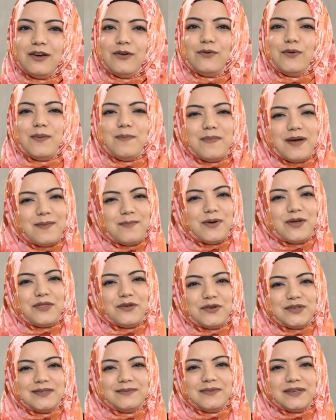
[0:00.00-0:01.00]
remember
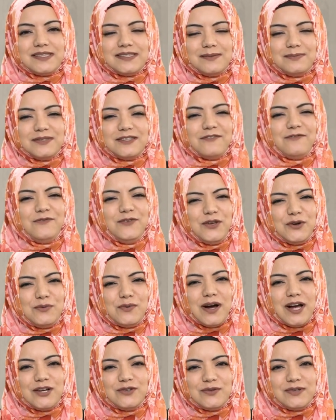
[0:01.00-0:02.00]
those Muslims a few
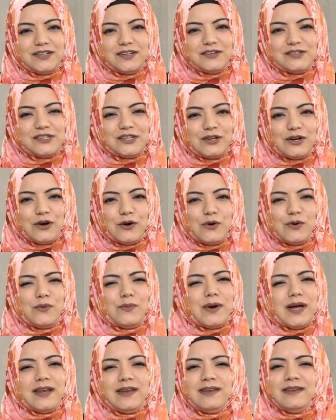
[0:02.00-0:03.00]
hundred years ago who
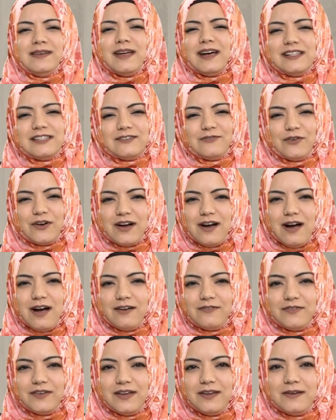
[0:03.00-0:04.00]
went nuts for
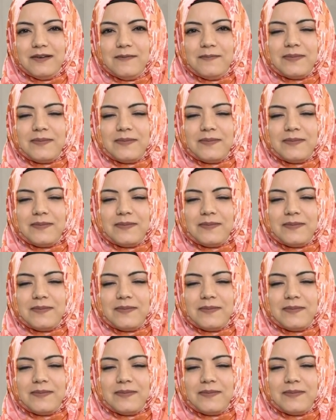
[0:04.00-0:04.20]
coffee